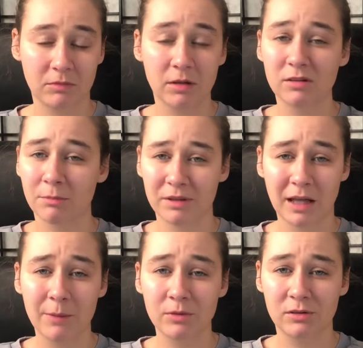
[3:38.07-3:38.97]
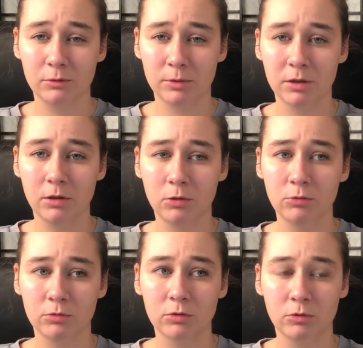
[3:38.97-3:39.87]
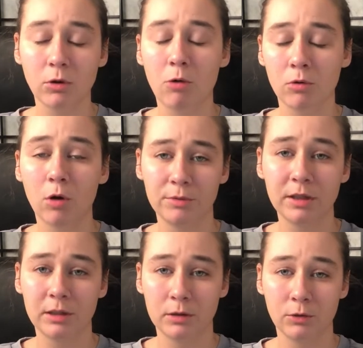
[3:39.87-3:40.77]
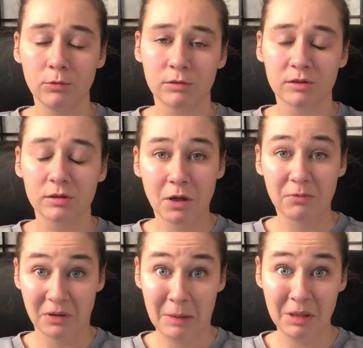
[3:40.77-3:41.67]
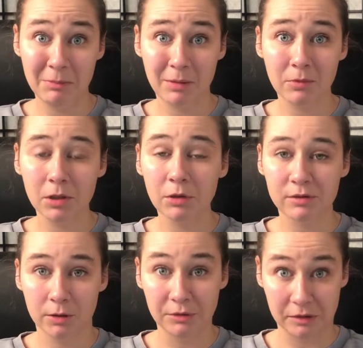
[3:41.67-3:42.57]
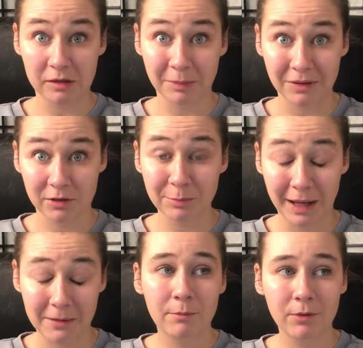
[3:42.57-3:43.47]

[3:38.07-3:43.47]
something happens to it, you don't only lose a family member, you also lose an expensive pet.